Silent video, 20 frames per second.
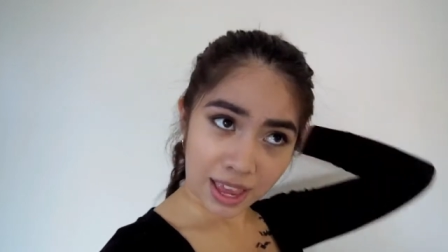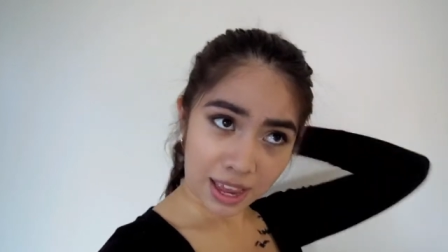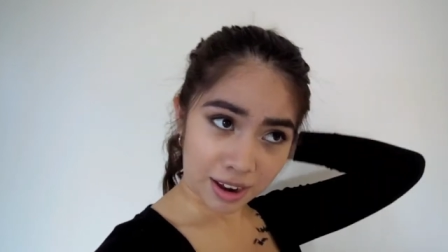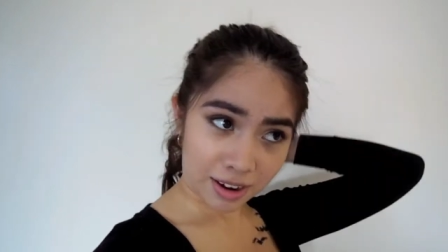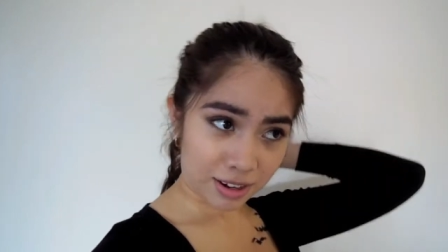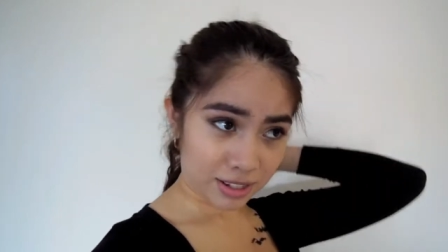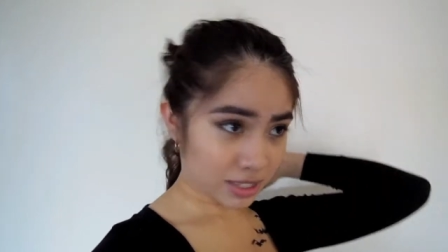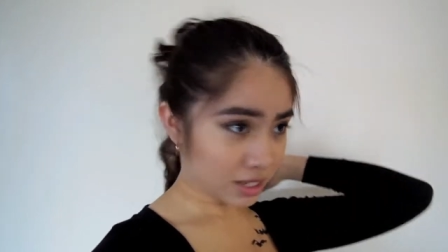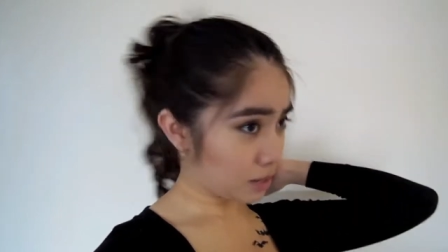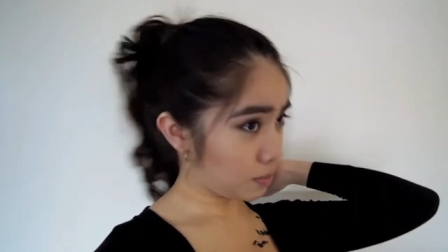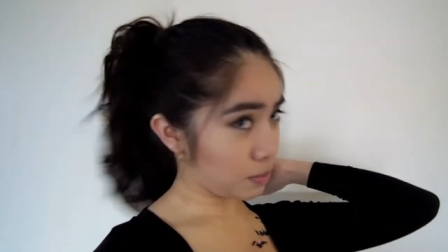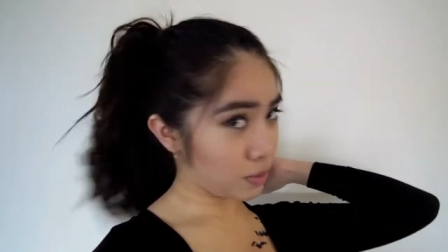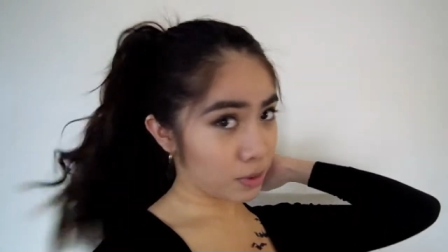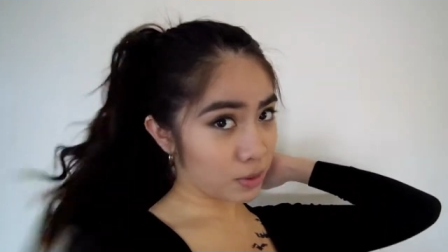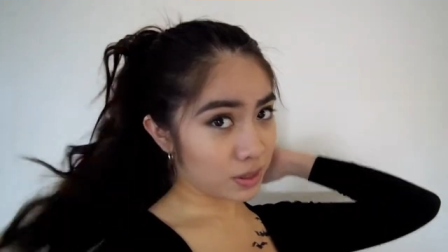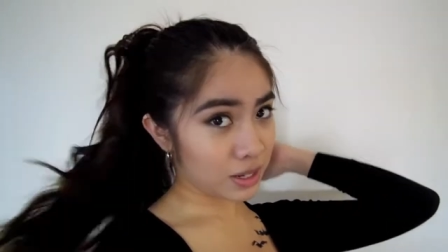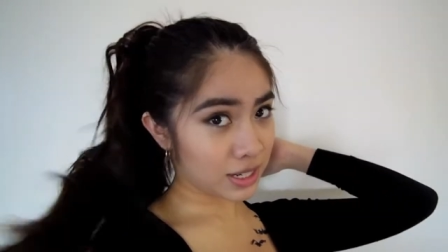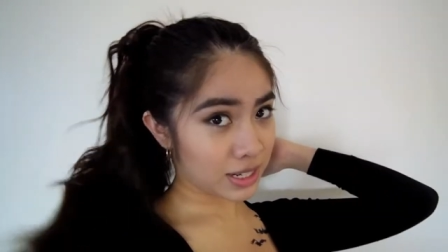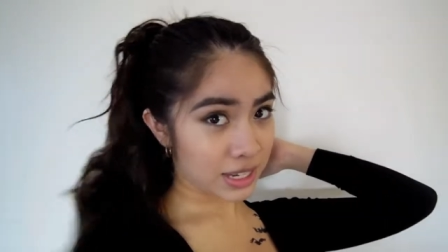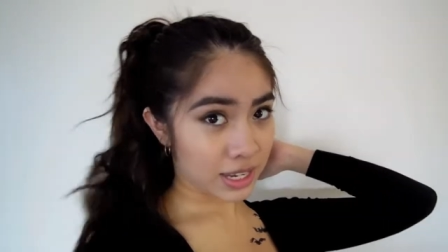hair is in a
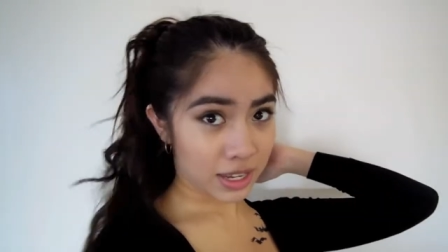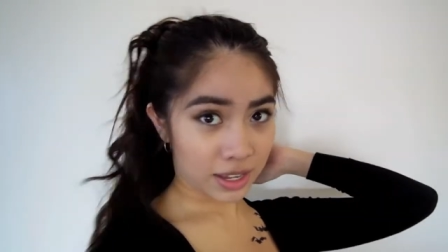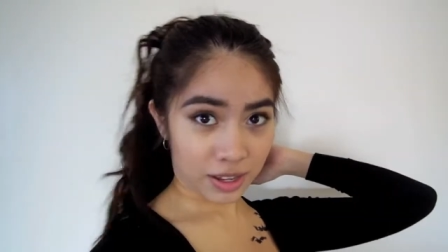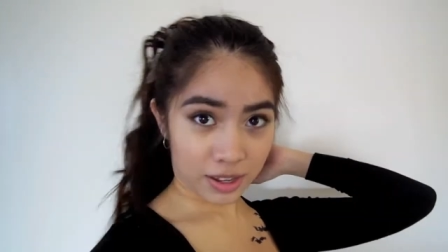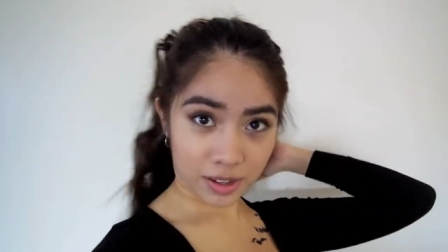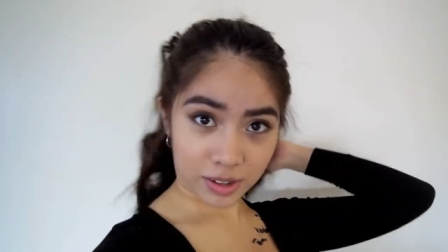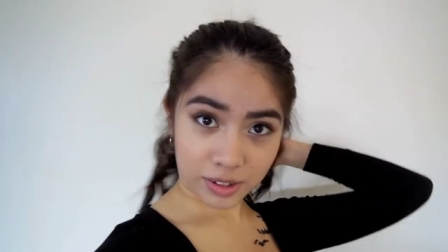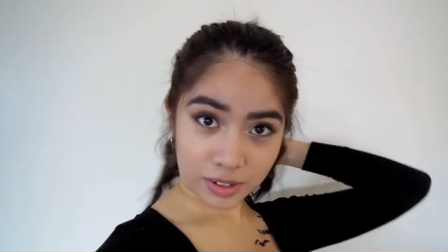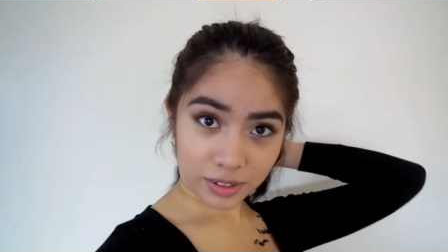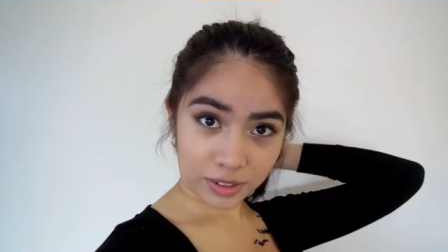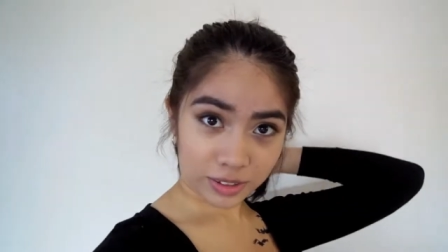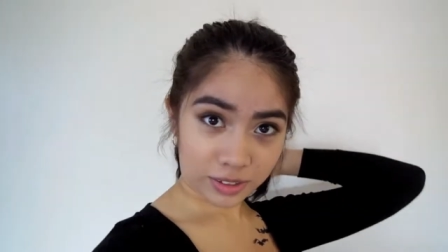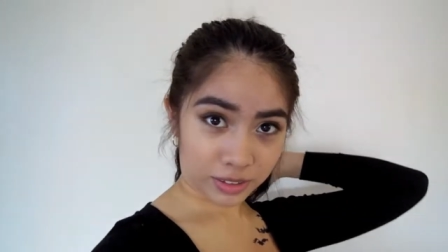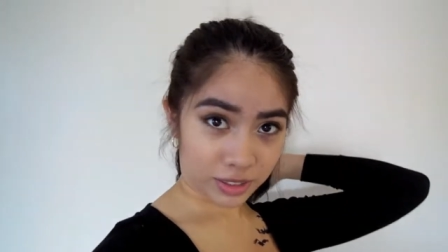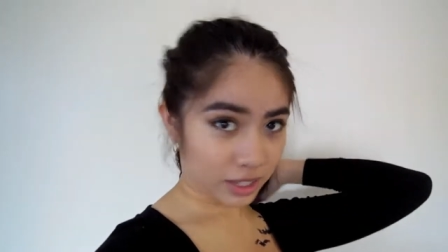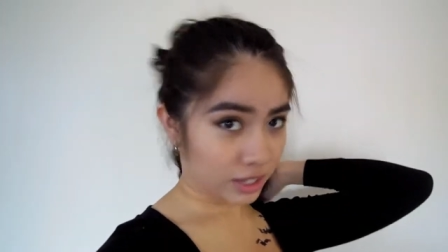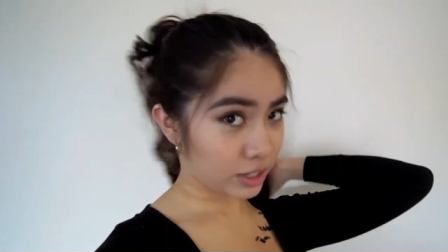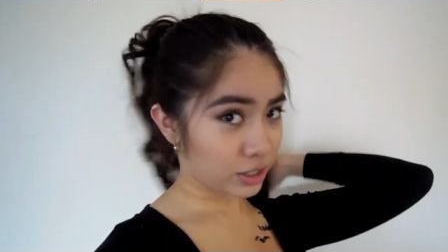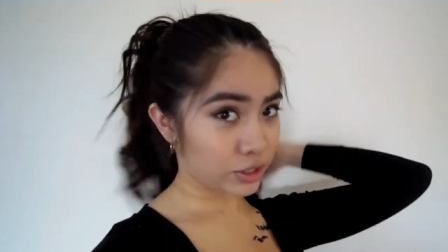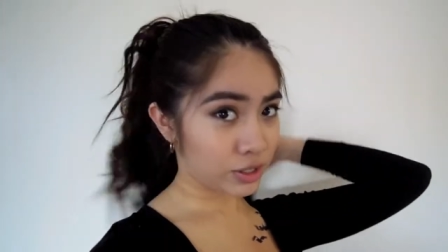ponytail
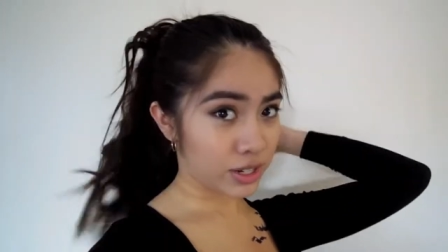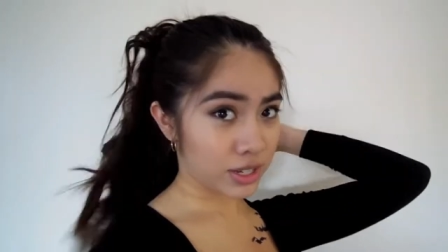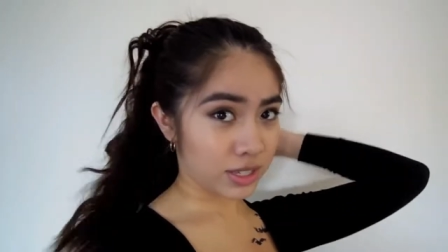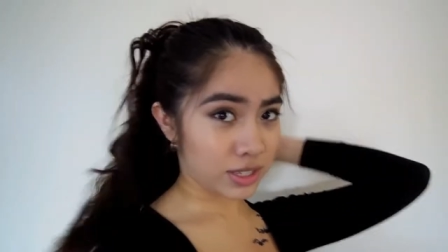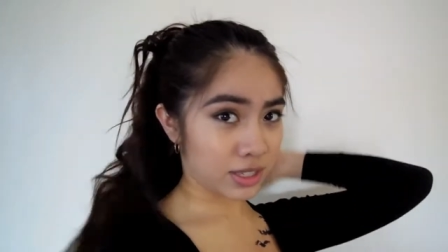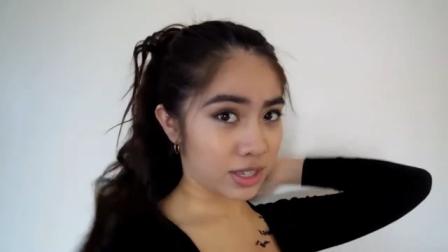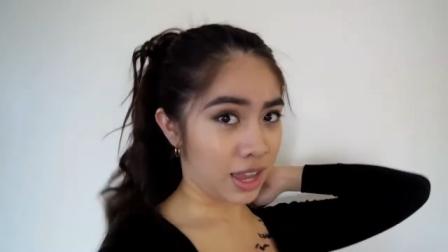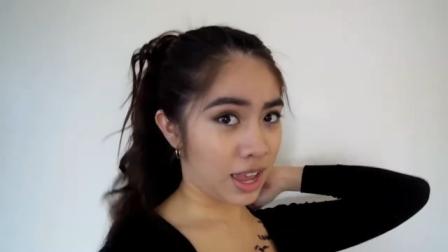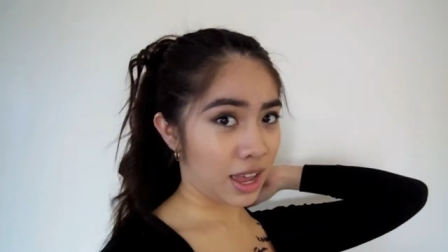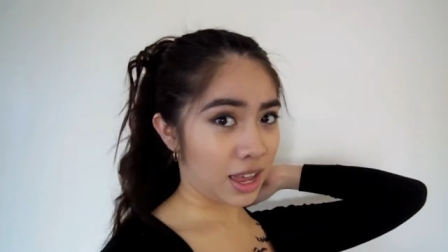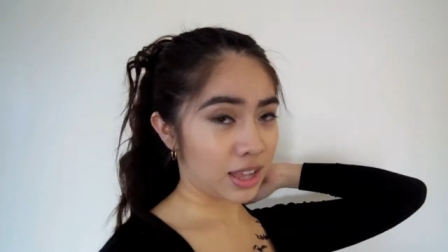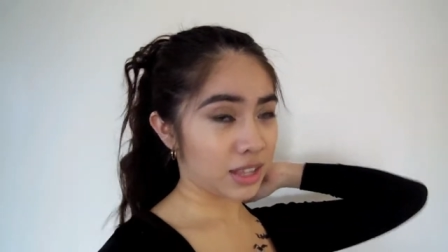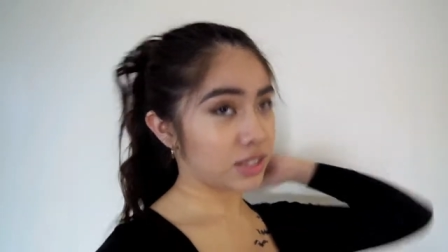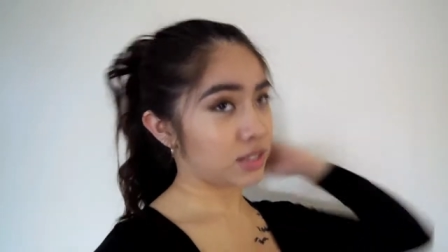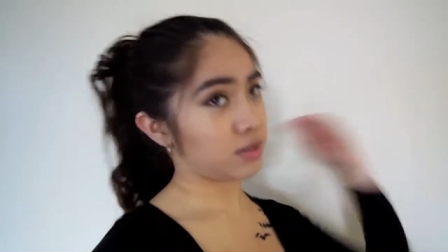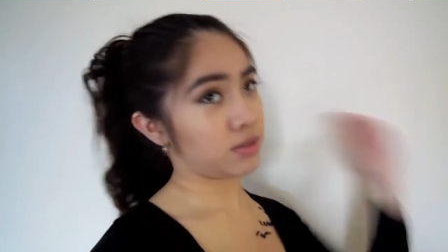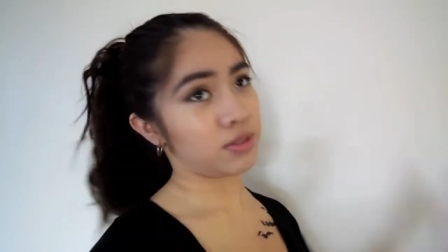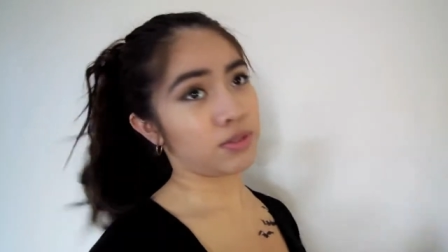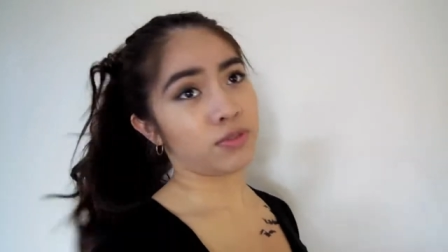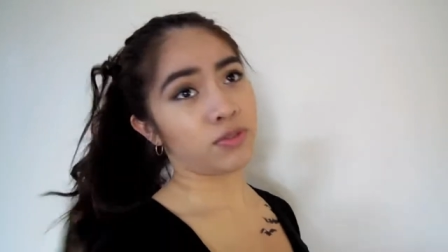like Tris
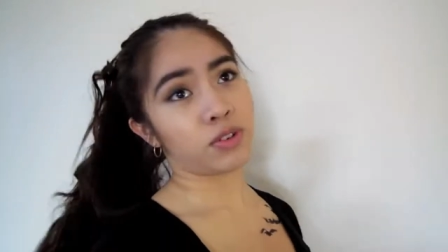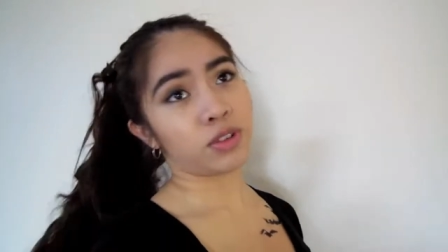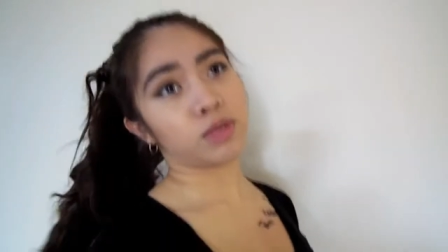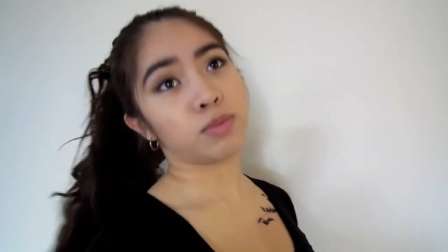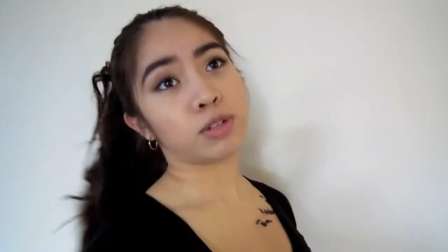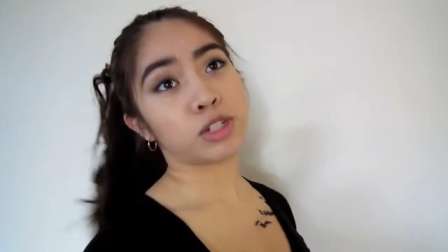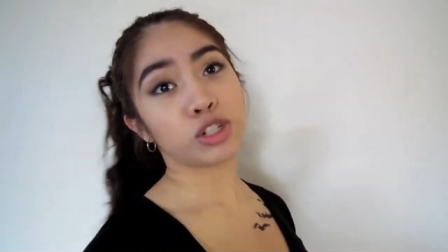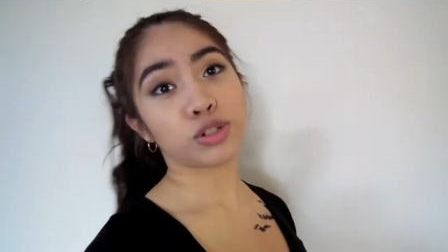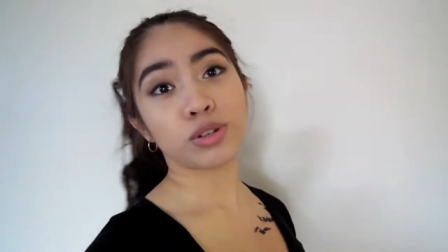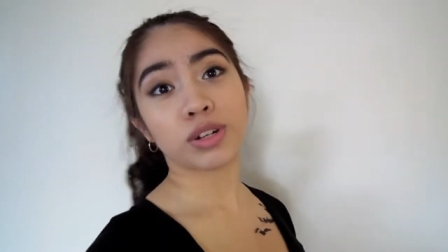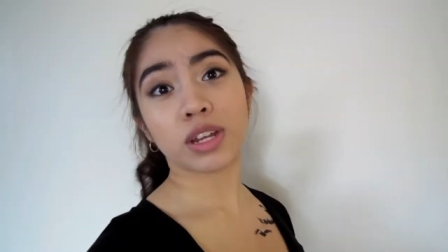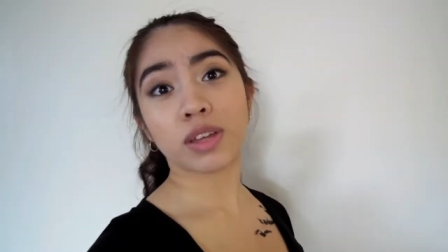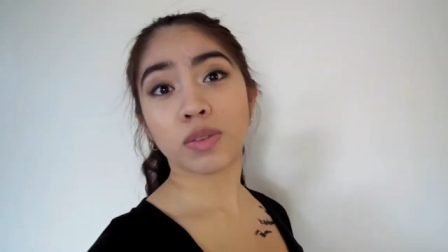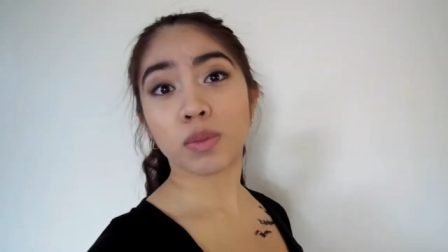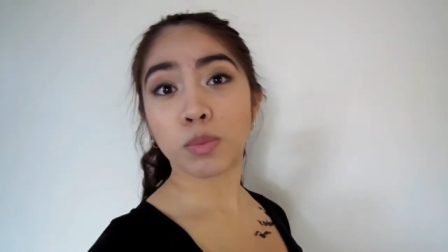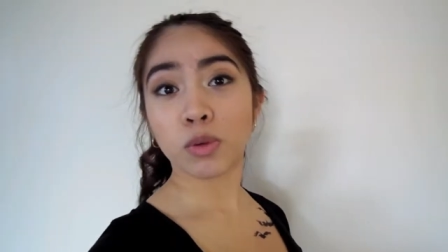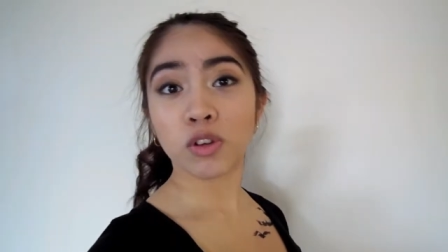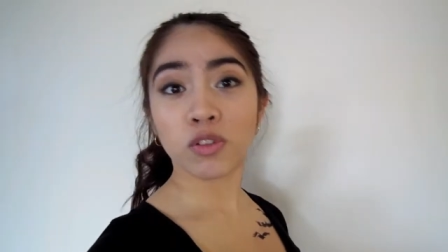has for the majority of the